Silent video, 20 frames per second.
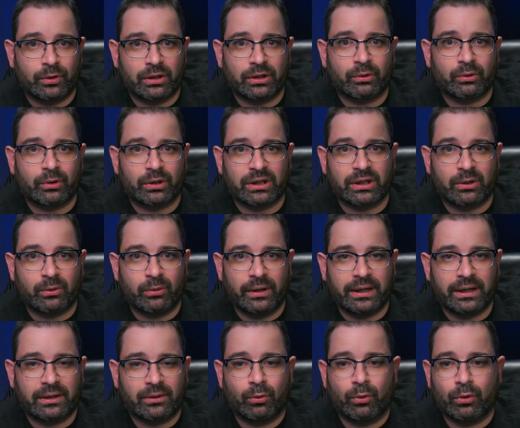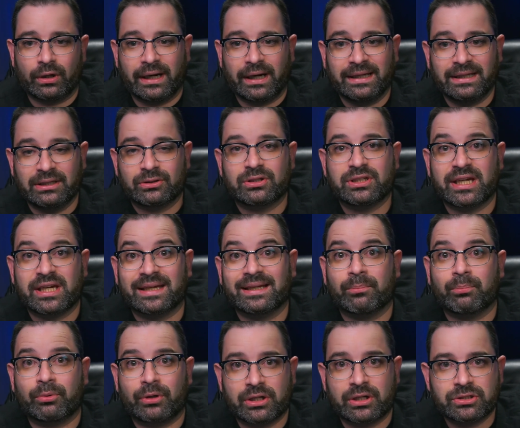really quick, or I need to take an
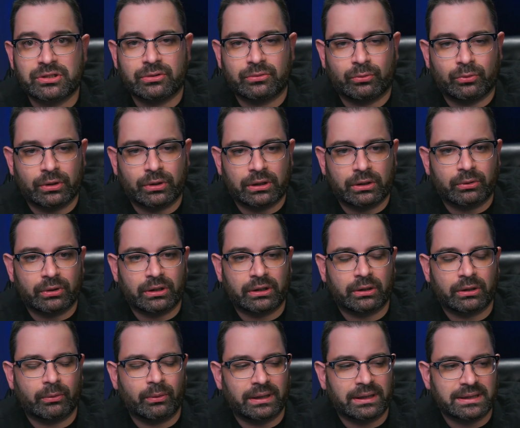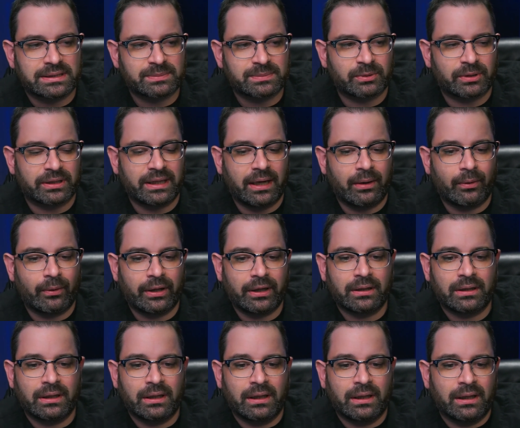impression really, really quick, let's put it that way,
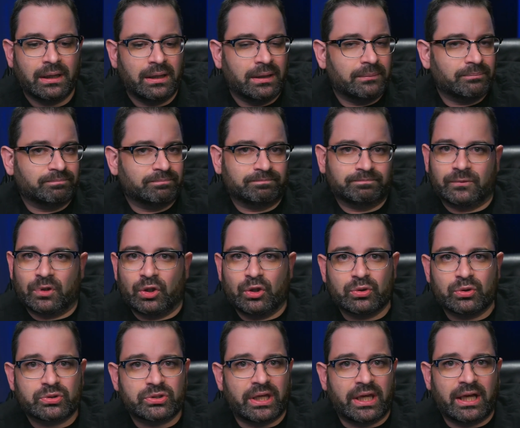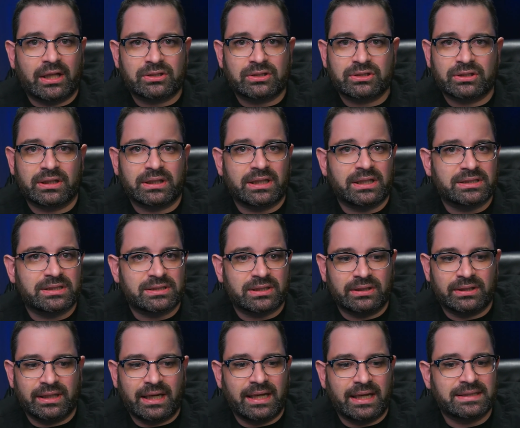using alginate is a
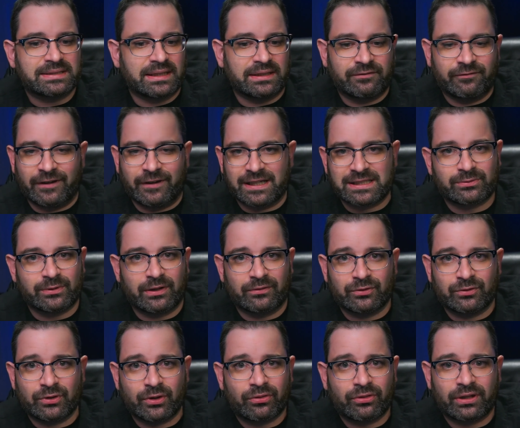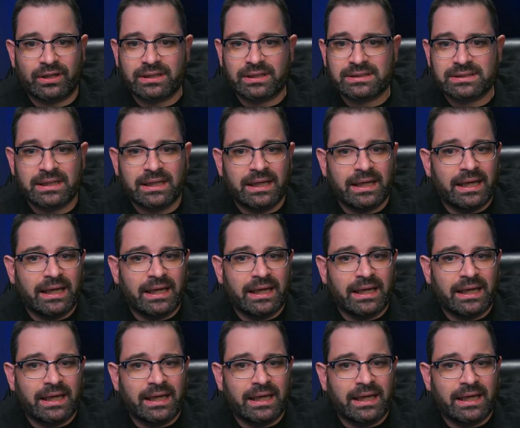nice and fast way of doing things.